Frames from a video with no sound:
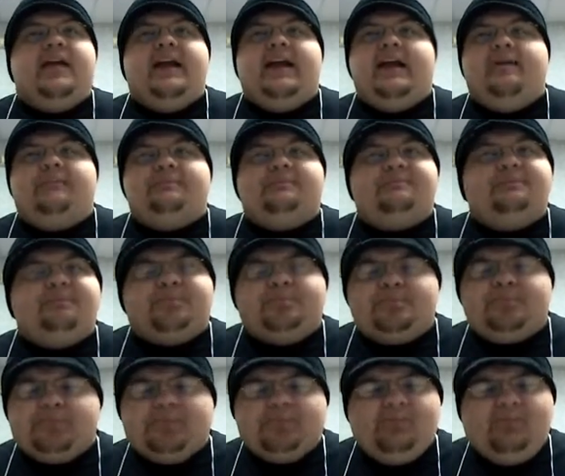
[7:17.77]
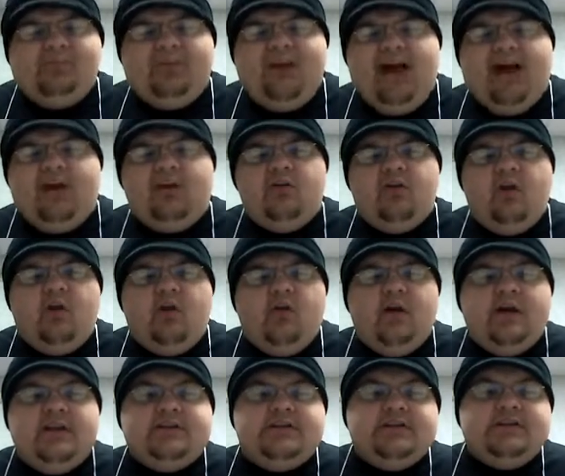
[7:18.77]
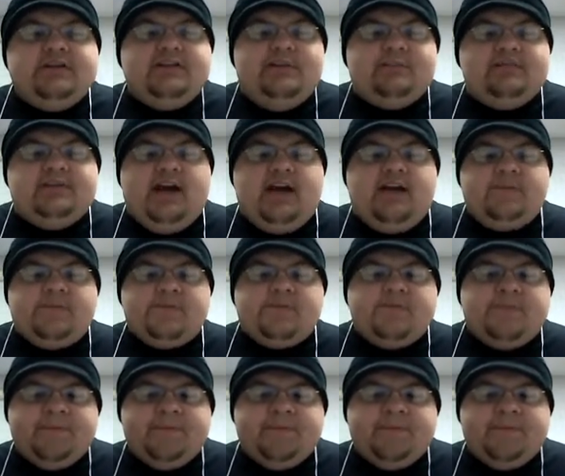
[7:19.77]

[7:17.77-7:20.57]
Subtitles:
And I don't know, it just seems like